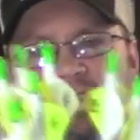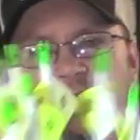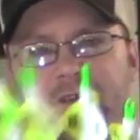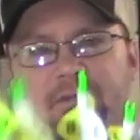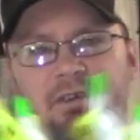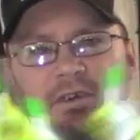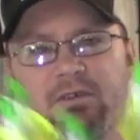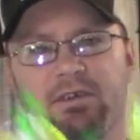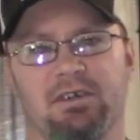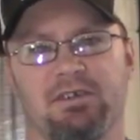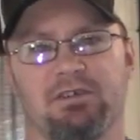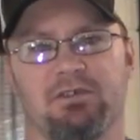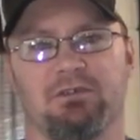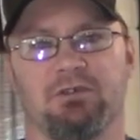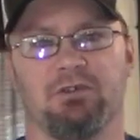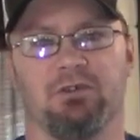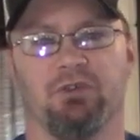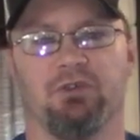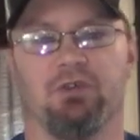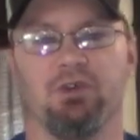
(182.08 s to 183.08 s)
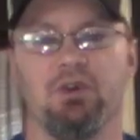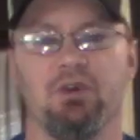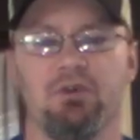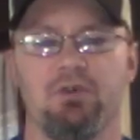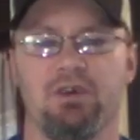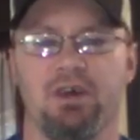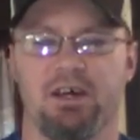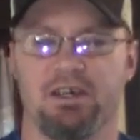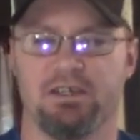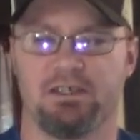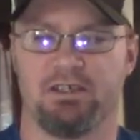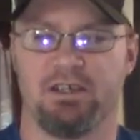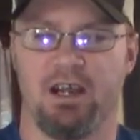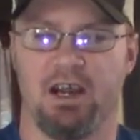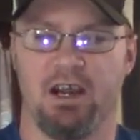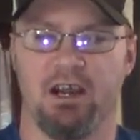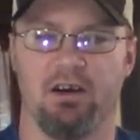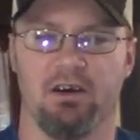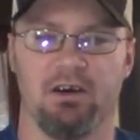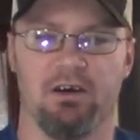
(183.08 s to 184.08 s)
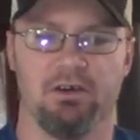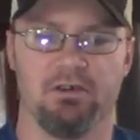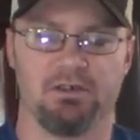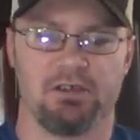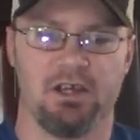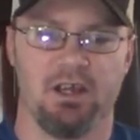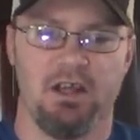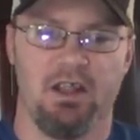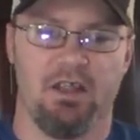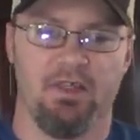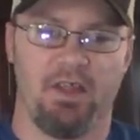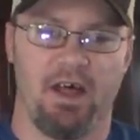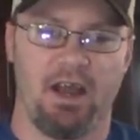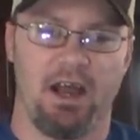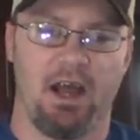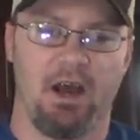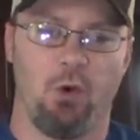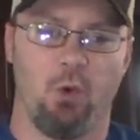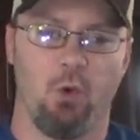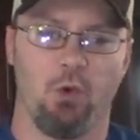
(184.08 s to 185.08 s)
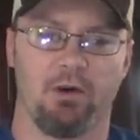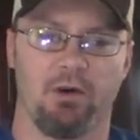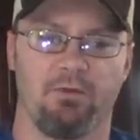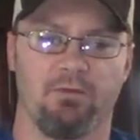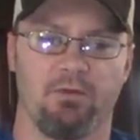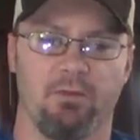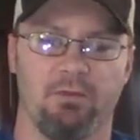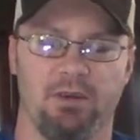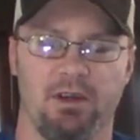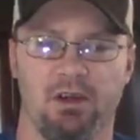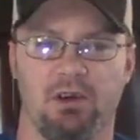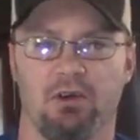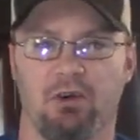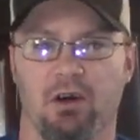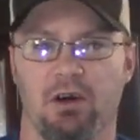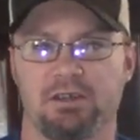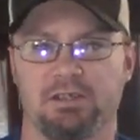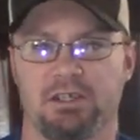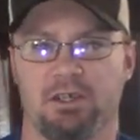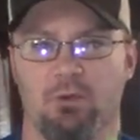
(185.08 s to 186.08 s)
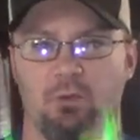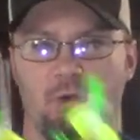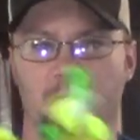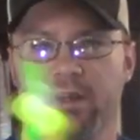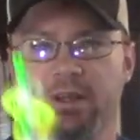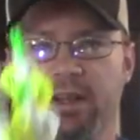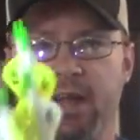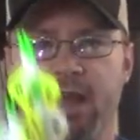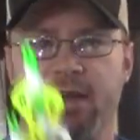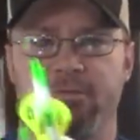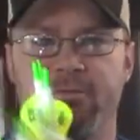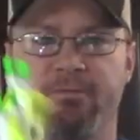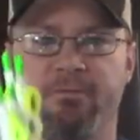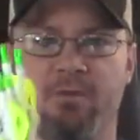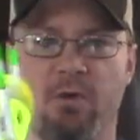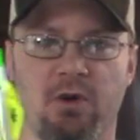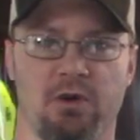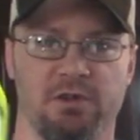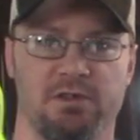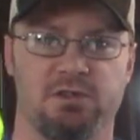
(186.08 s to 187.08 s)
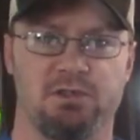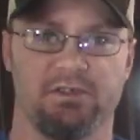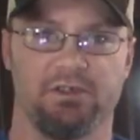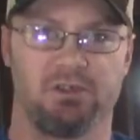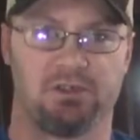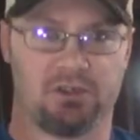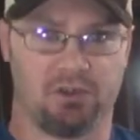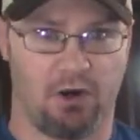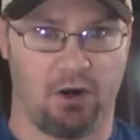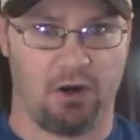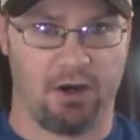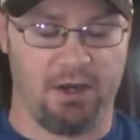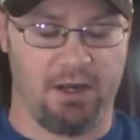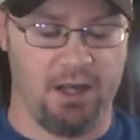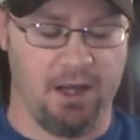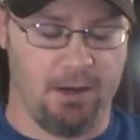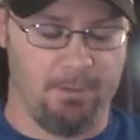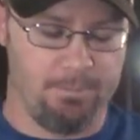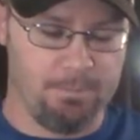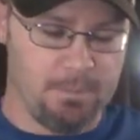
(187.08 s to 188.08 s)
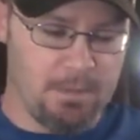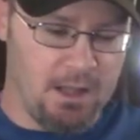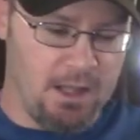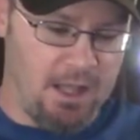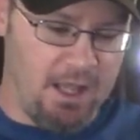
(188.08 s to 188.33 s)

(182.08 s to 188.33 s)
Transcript: of the original 24 arrows that I ordered from Deer Crossing when they first started up.